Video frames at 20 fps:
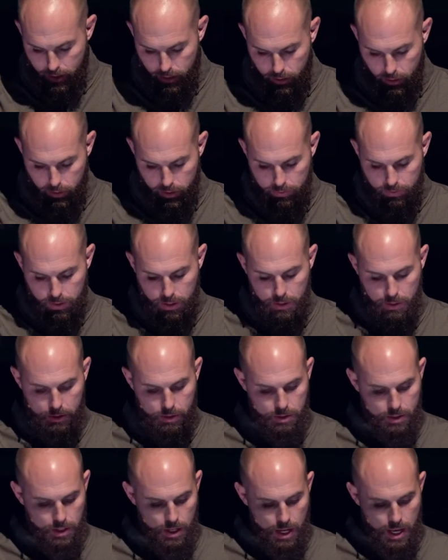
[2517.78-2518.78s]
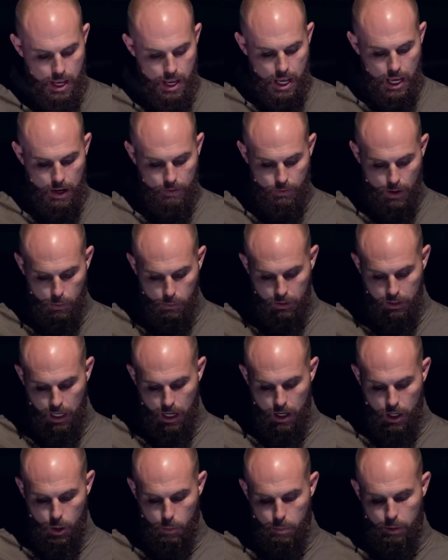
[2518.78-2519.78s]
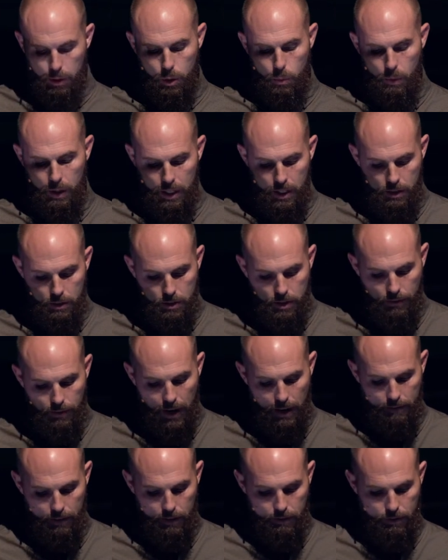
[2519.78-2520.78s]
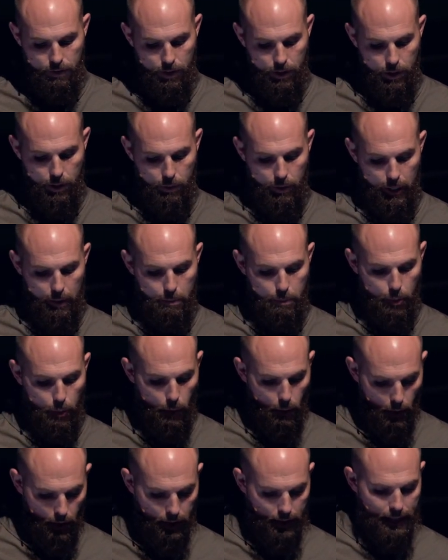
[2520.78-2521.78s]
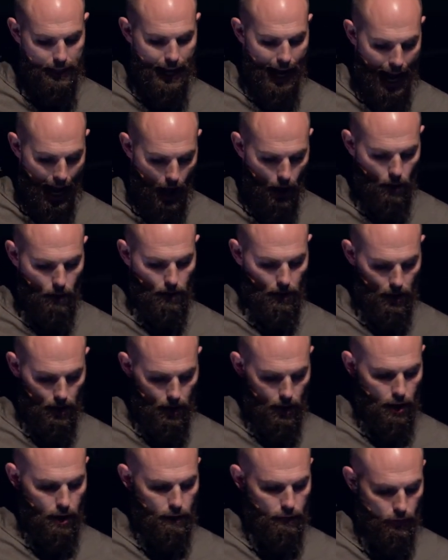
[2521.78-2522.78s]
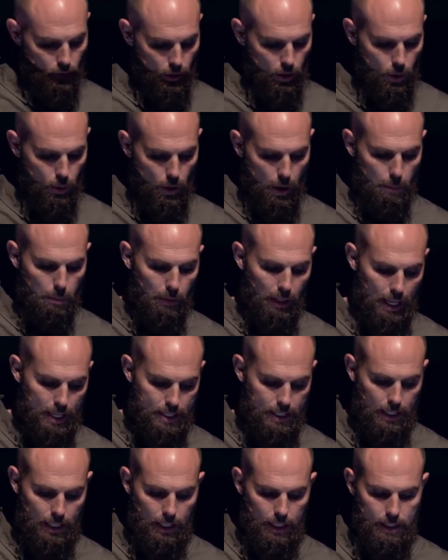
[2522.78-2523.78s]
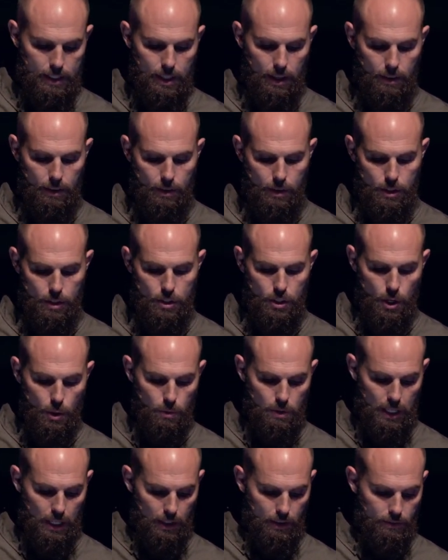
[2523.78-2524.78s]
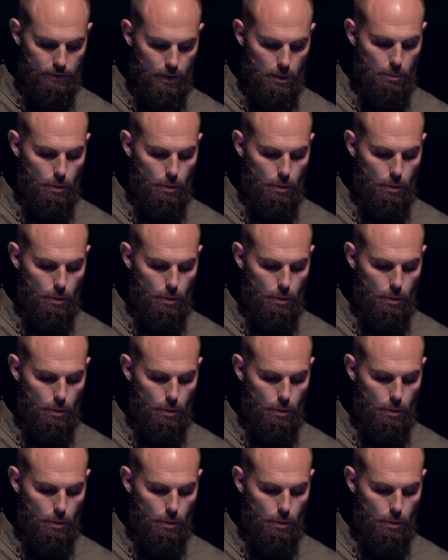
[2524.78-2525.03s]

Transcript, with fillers: the Lord of hosts, if I will not open the windows of heaven for you and pour down for you a blessing until there is no need for